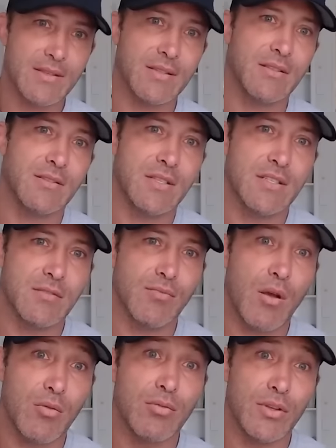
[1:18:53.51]
this is
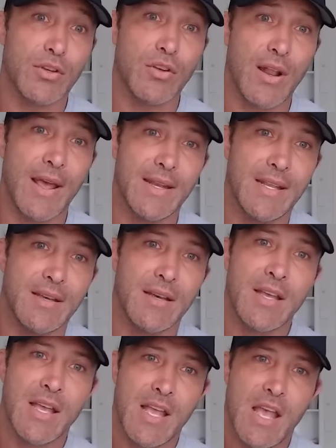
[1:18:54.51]
probably a good idea.